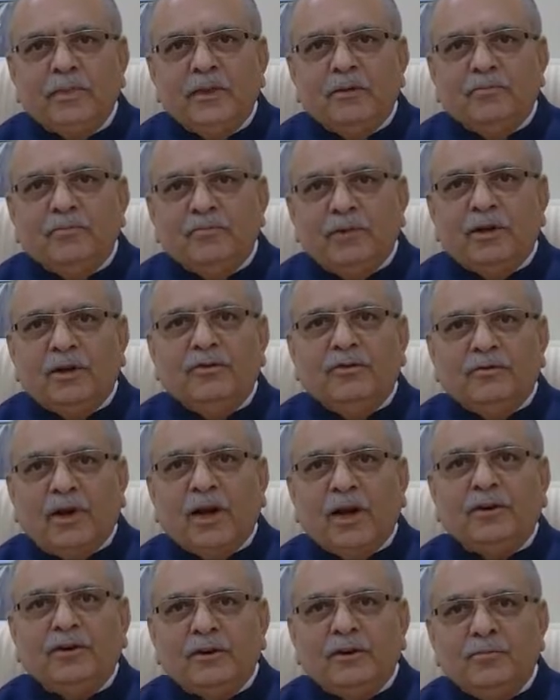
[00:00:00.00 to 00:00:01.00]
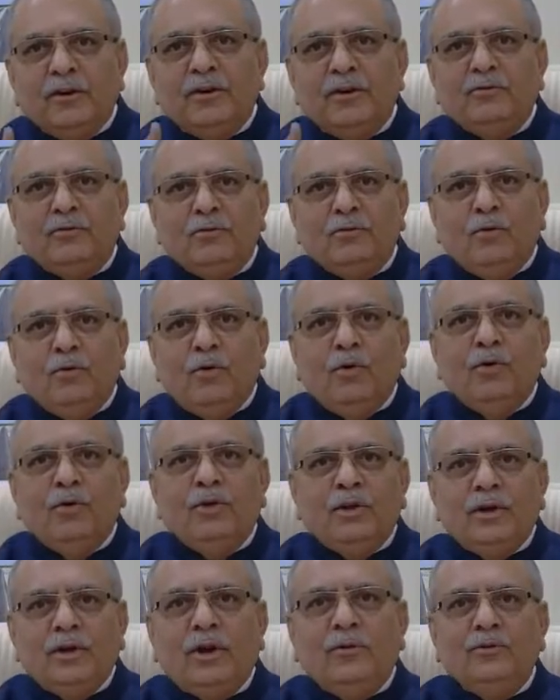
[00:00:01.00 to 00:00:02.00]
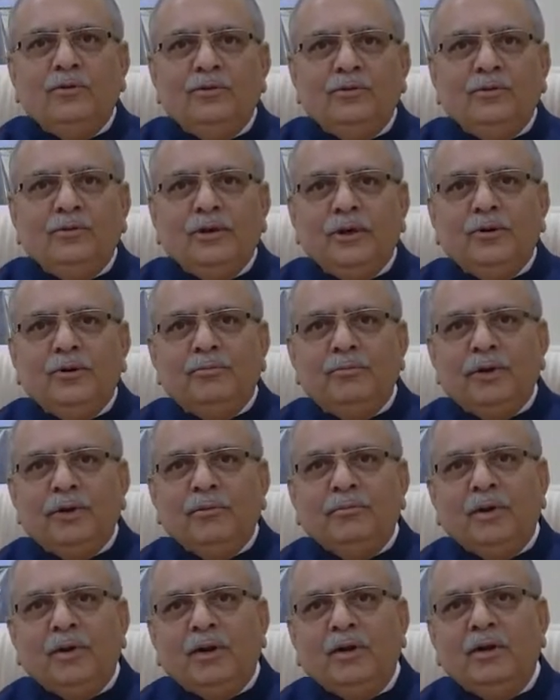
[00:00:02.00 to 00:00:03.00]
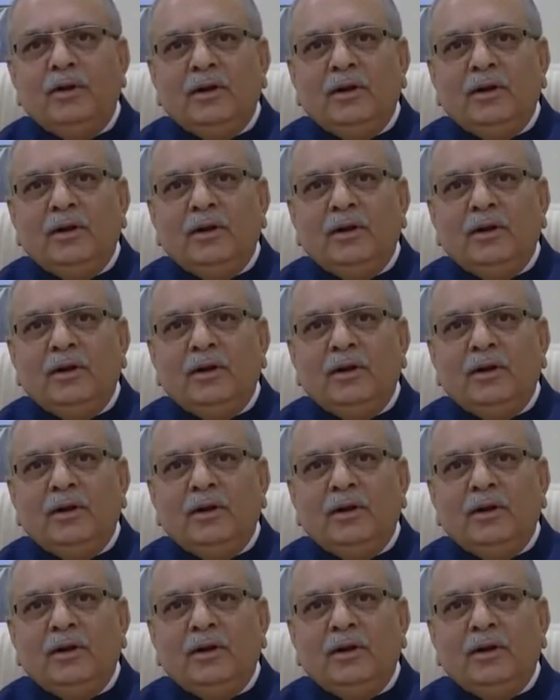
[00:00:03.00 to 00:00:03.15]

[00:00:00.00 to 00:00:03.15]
But the fact remains, to hold ground, you need people.